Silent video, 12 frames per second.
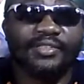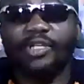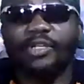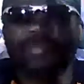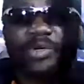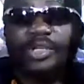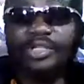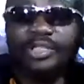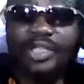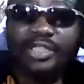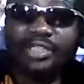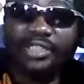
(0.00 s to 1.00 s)
Remember, no
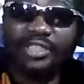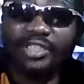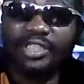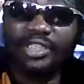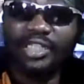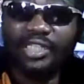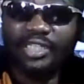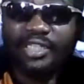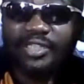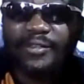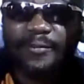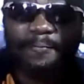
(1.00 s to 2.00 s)
ear upon his head
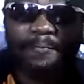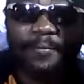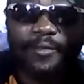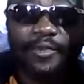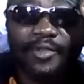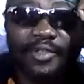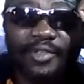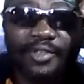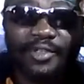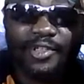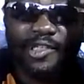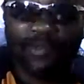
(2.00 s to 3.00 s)
singed.
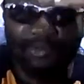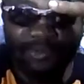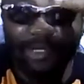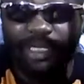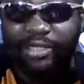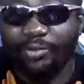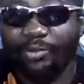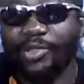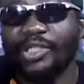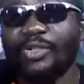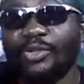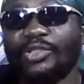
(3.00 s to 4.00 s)

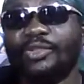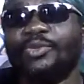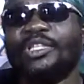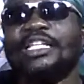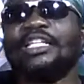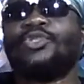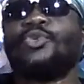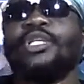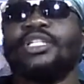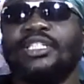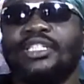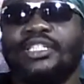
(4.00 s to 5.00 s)
Well, we say
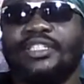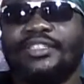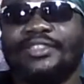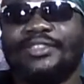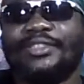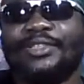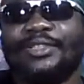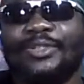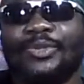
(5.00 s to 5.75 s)
swinge.